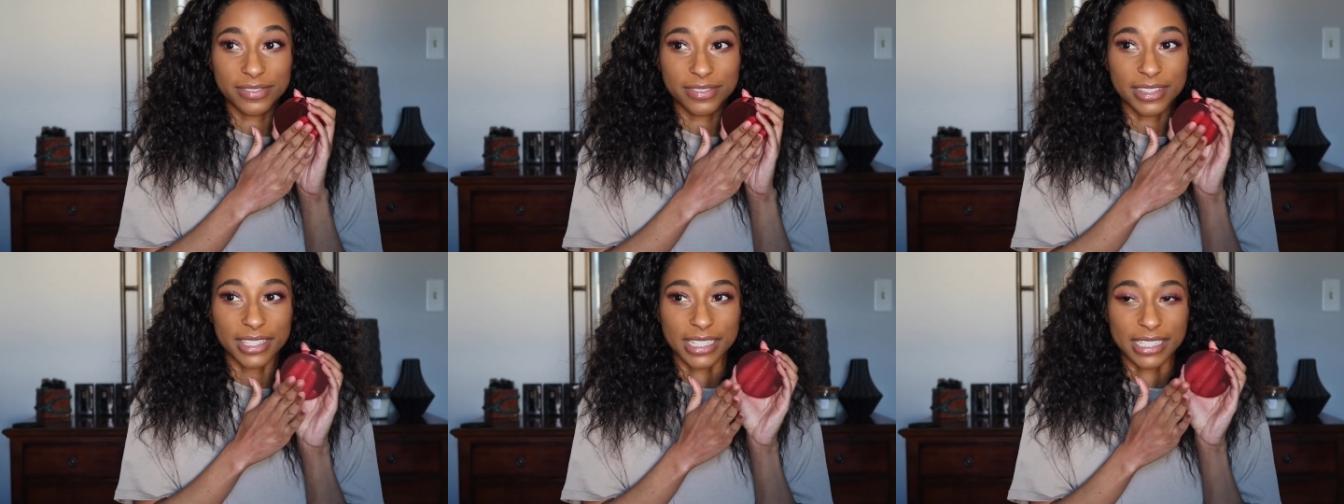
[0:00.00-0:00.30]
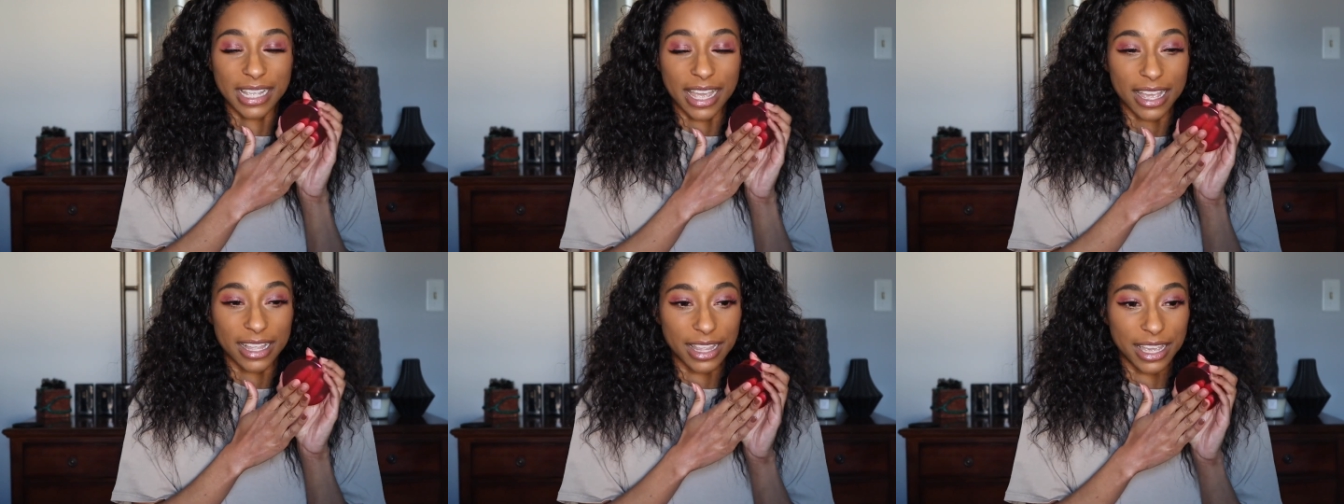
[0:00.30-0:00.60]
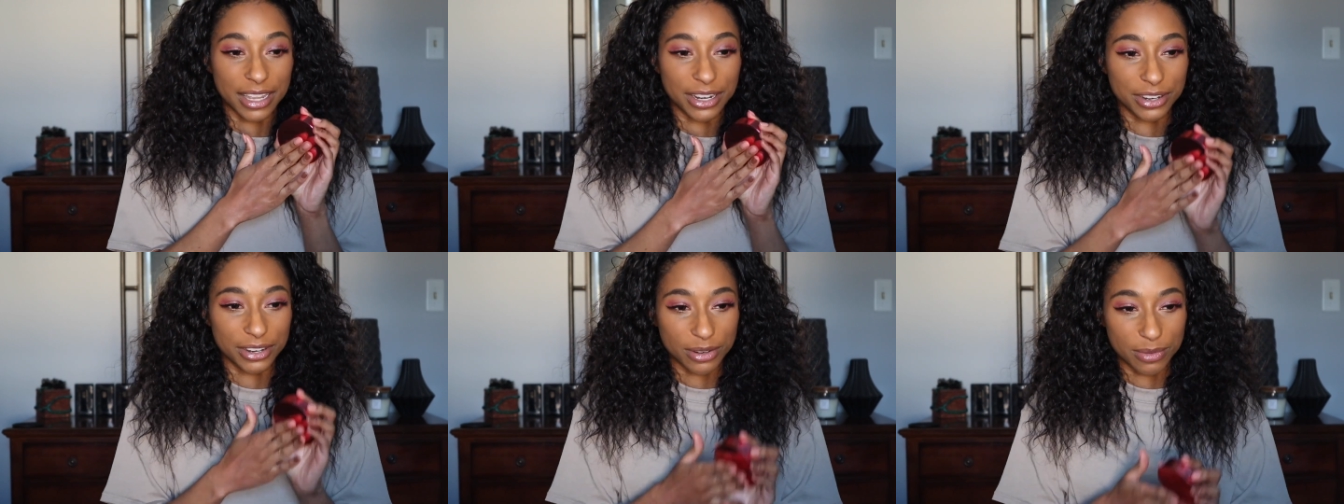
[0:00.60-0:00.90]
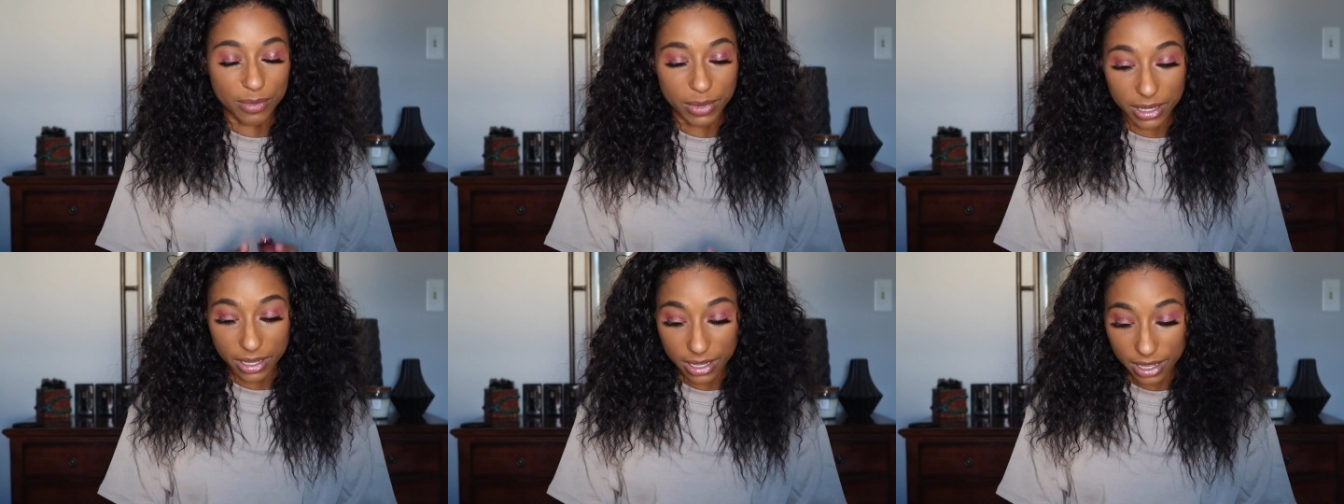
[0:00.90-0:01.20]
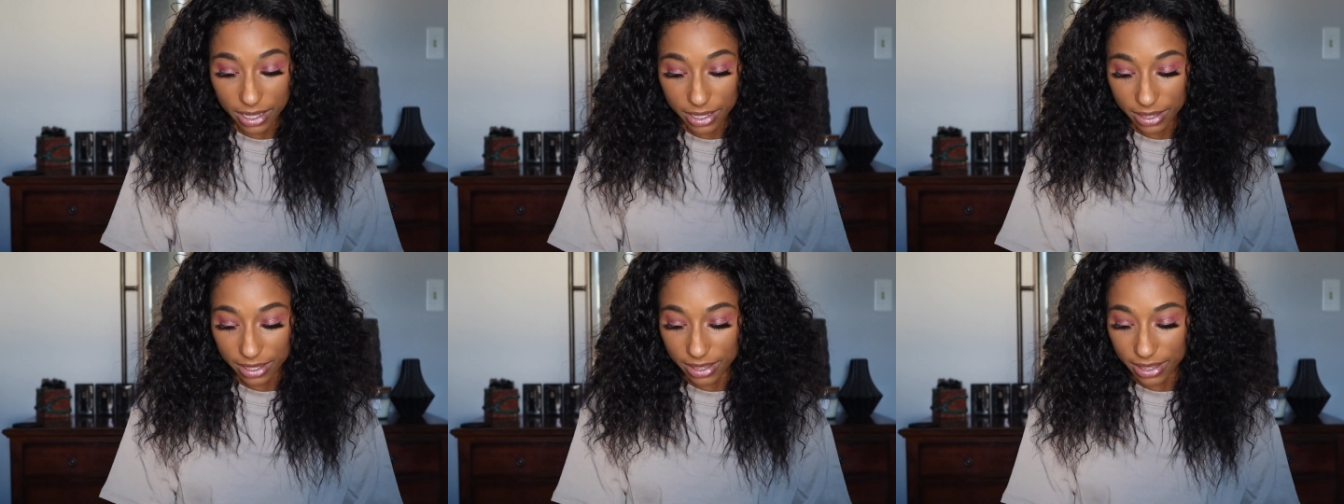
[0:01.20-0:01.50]
this highlighter. But
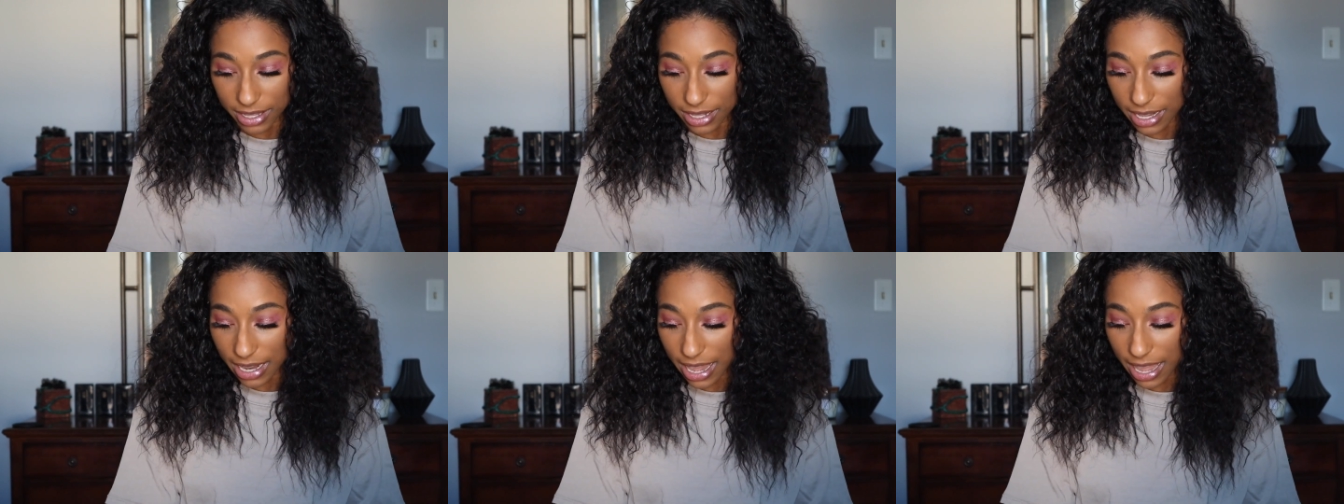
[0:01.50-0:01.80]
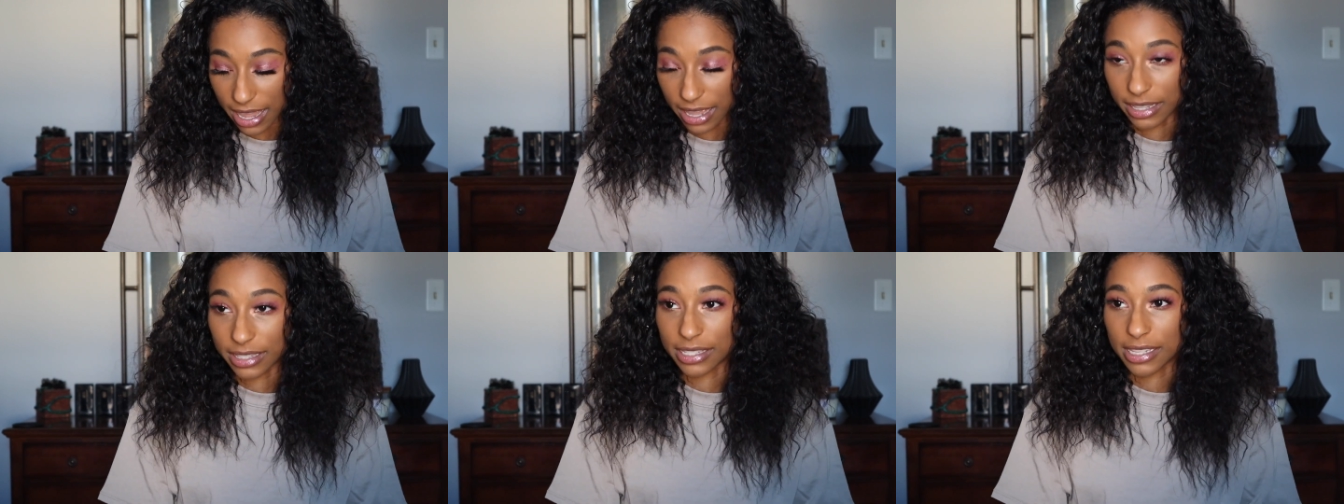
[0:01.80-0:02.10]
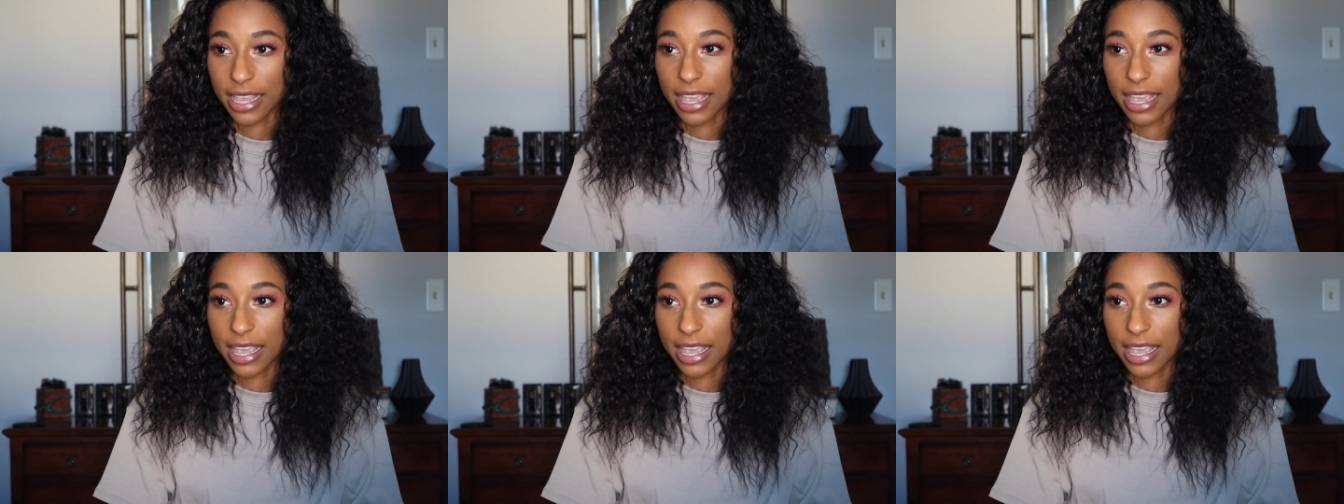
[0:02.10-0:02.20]
other than that,